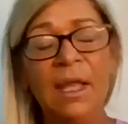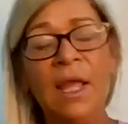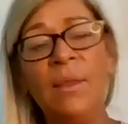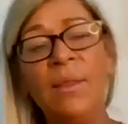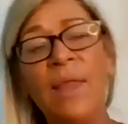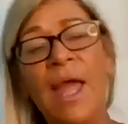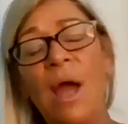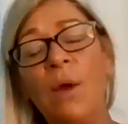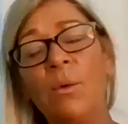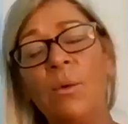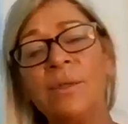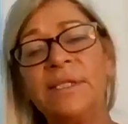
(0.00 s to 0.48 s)

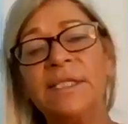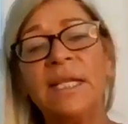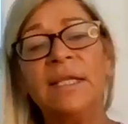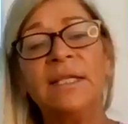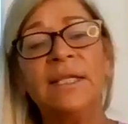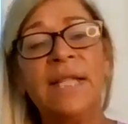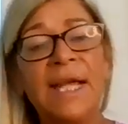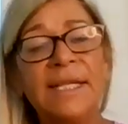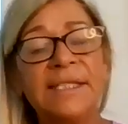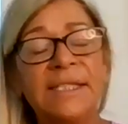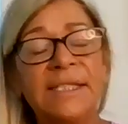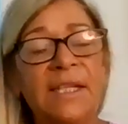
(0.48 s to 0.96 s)
And that was the
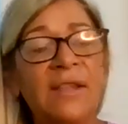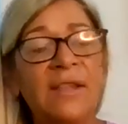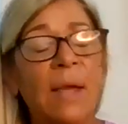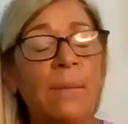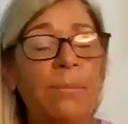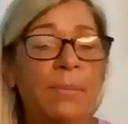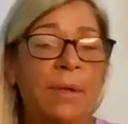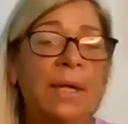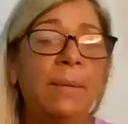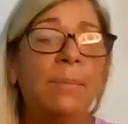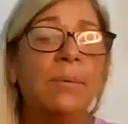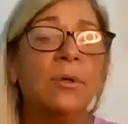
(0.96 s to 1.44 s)
lesson
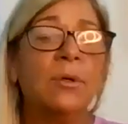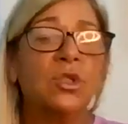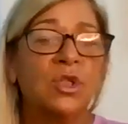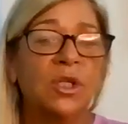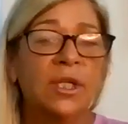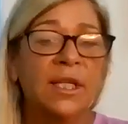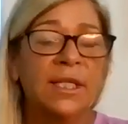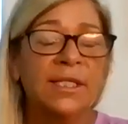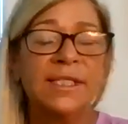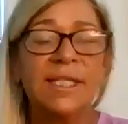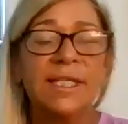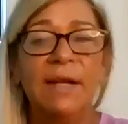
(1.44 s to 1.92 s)
that people
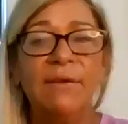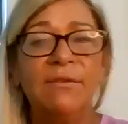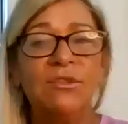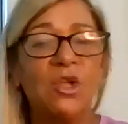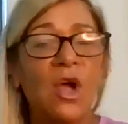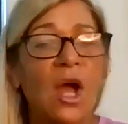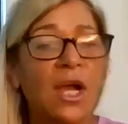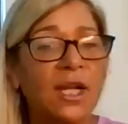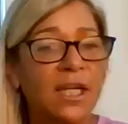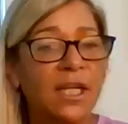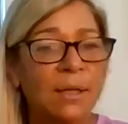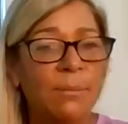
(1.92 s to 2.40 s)
should, instead of
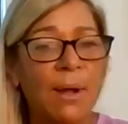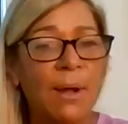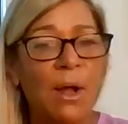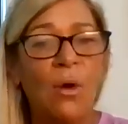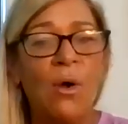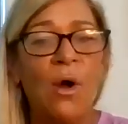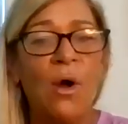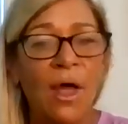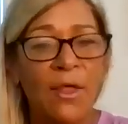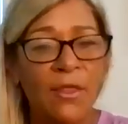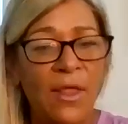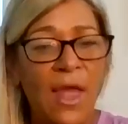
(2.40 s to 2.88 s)
talking
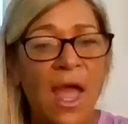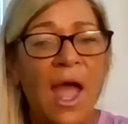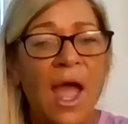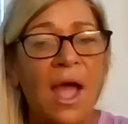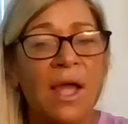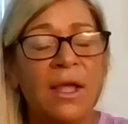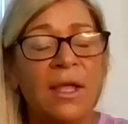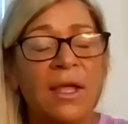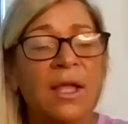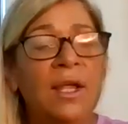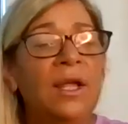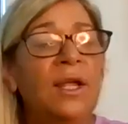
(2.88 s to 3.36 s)
about all
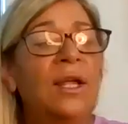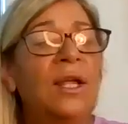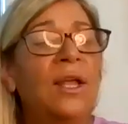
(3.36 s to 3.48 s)
that,